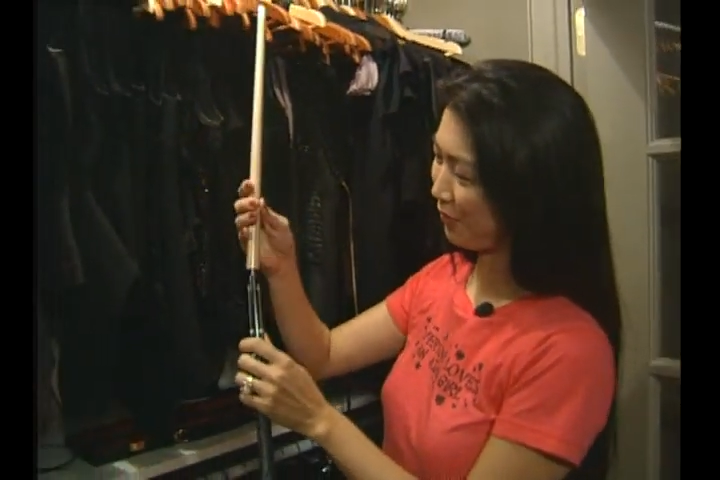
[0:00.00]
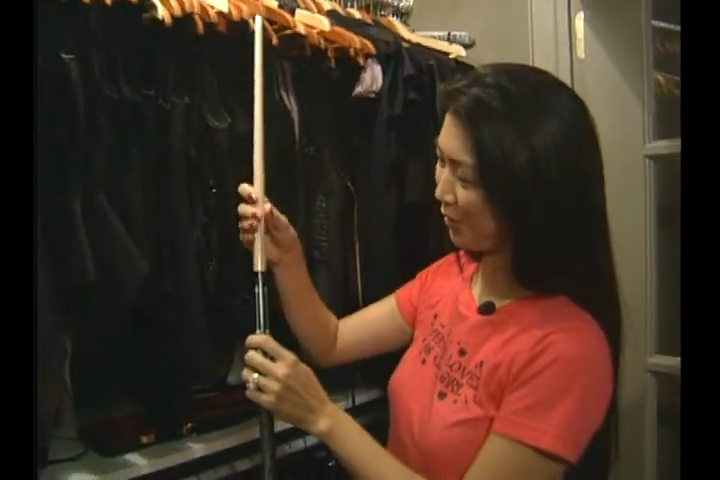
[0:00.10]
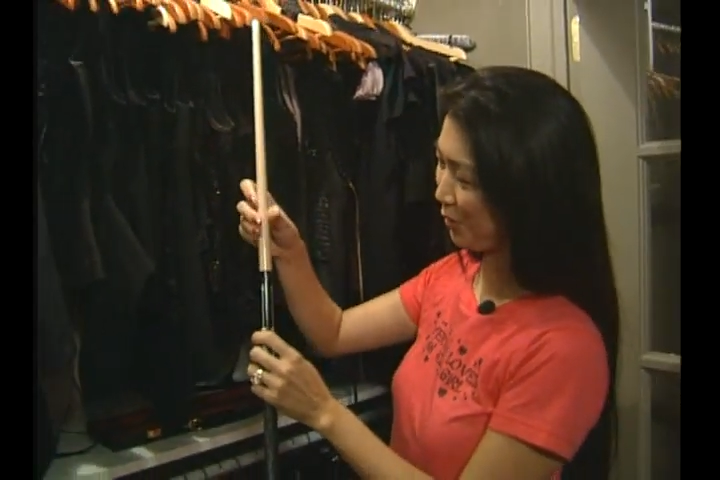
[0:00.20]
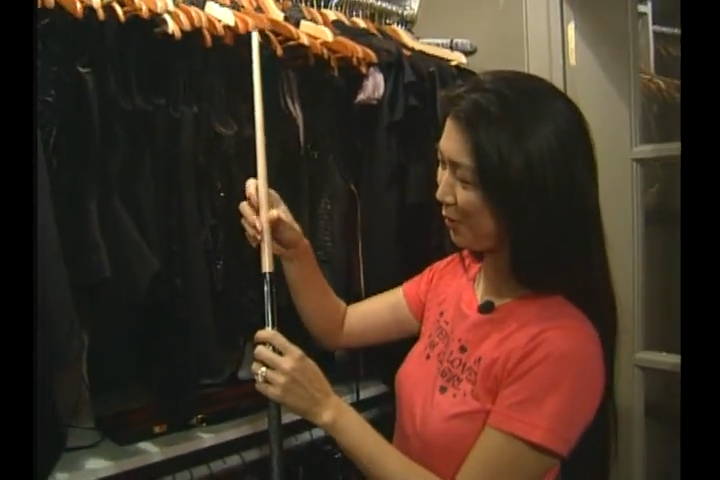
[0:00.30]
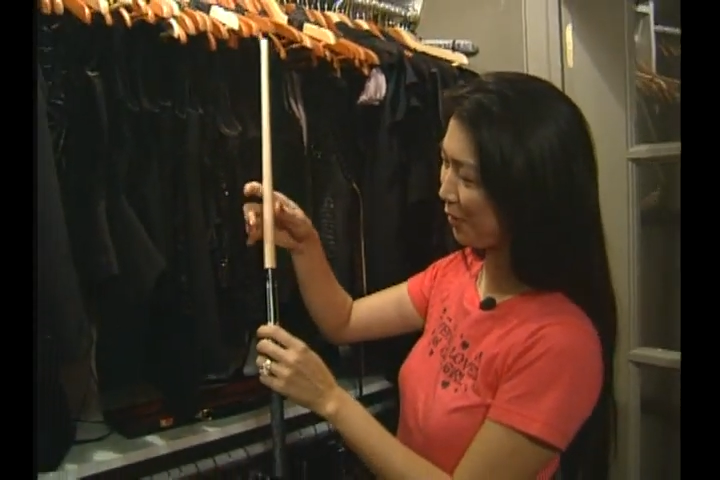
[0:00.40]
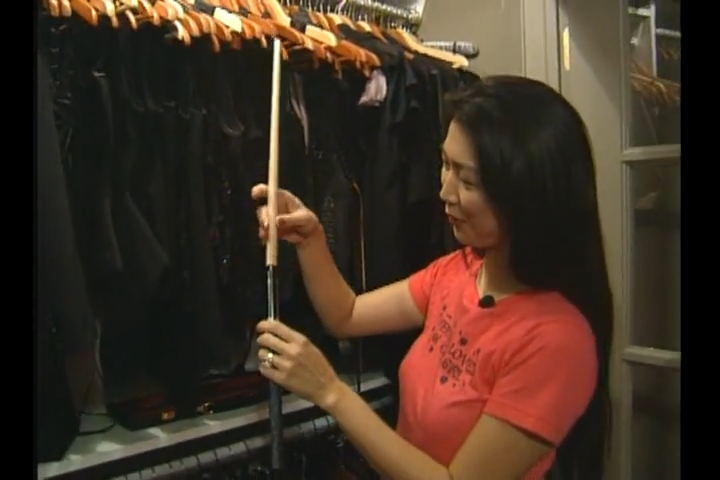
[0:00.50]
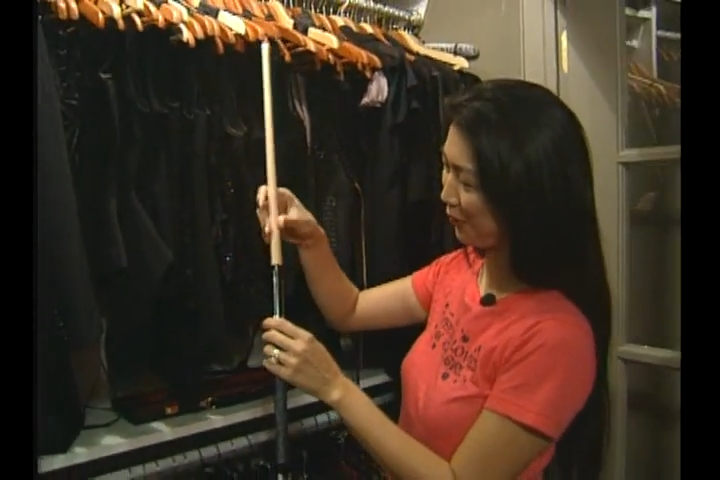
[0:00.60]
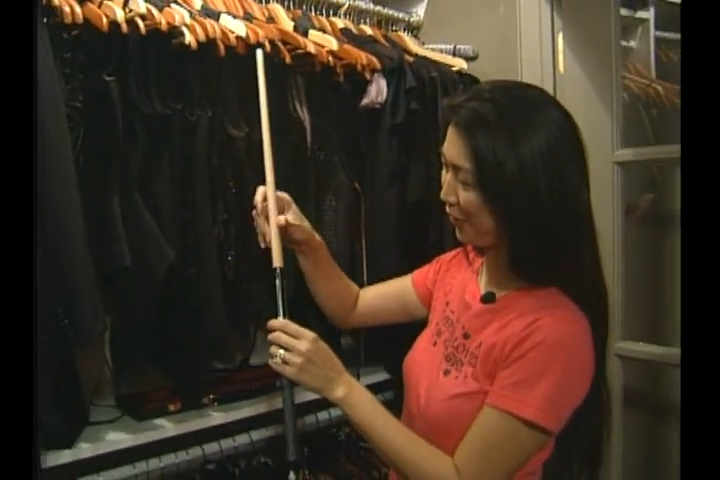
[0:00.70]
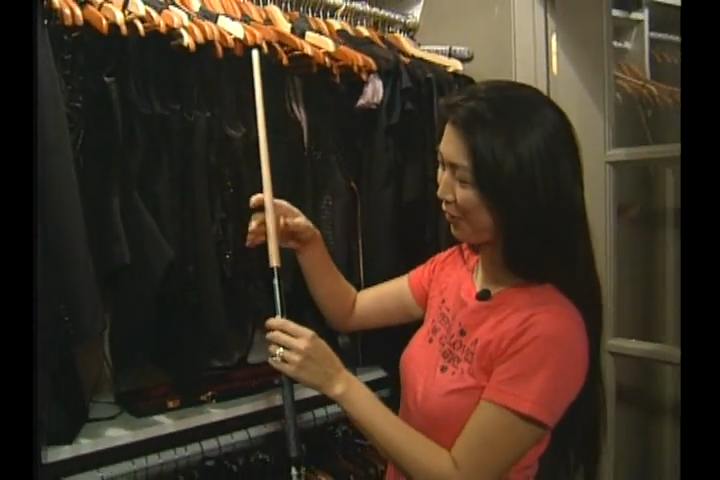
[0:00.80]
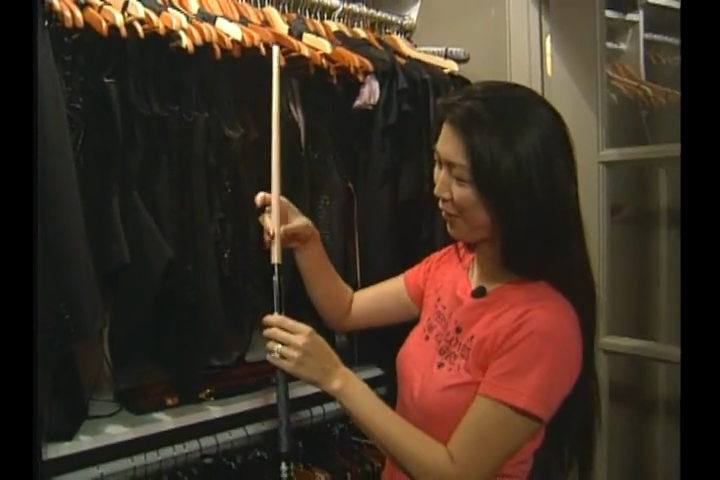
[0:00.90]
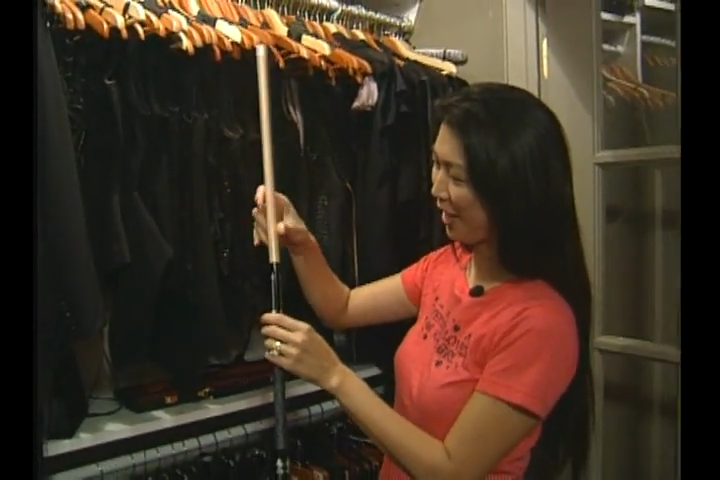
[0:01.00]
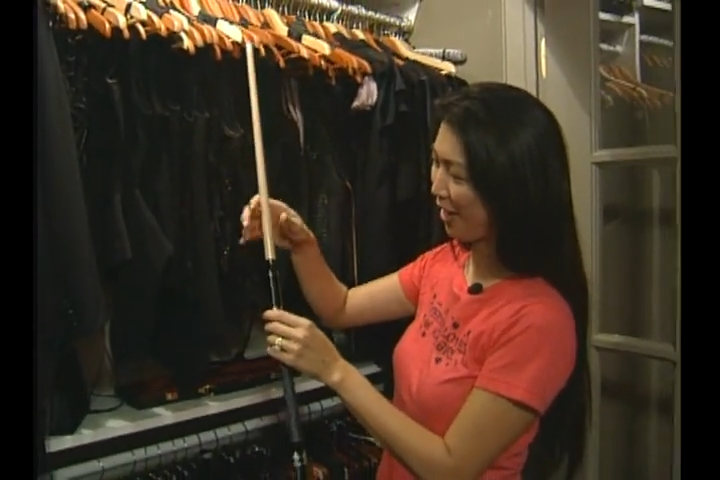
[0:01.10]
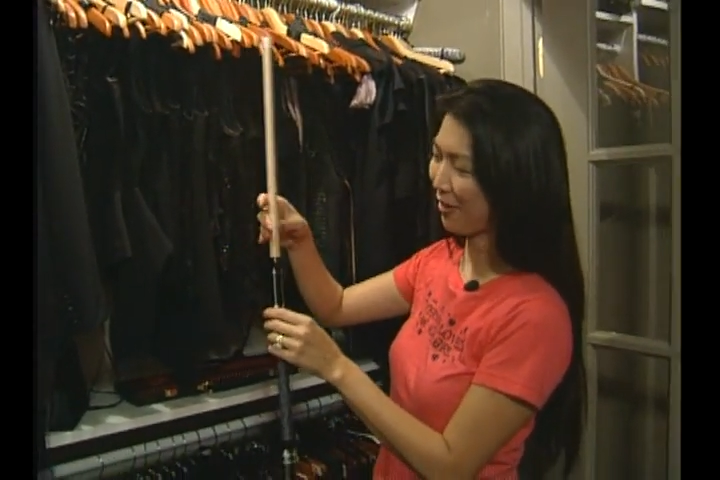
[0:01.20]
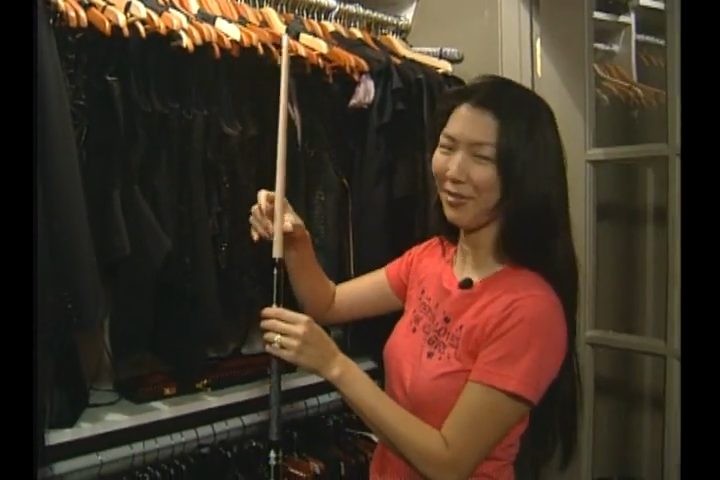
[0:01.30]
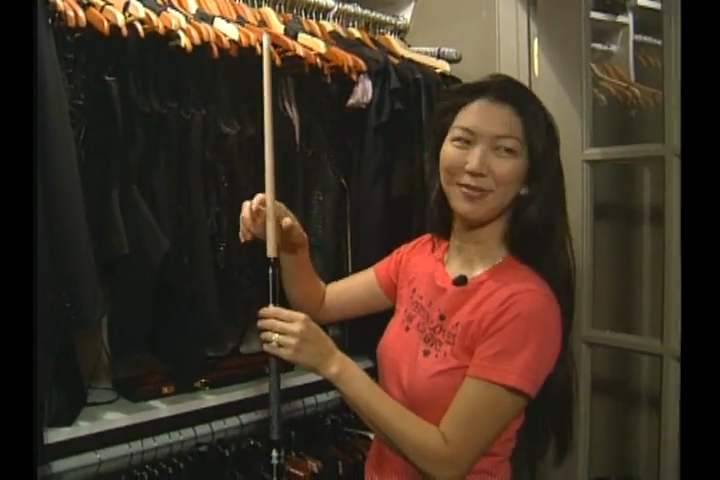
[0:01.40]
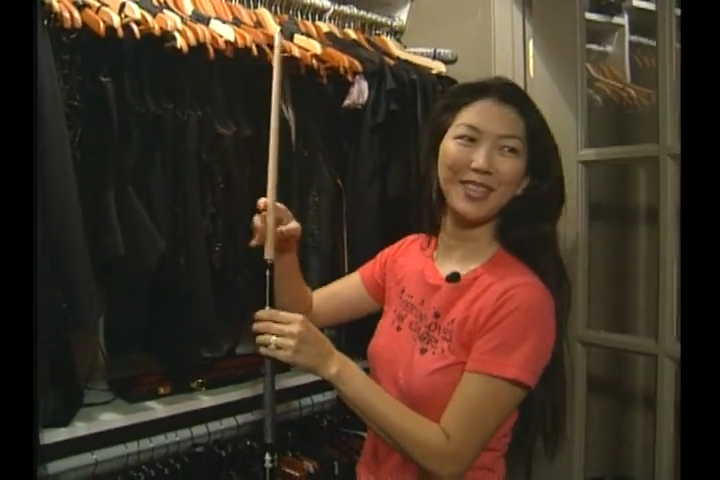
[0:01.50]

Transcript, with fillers: career figured out.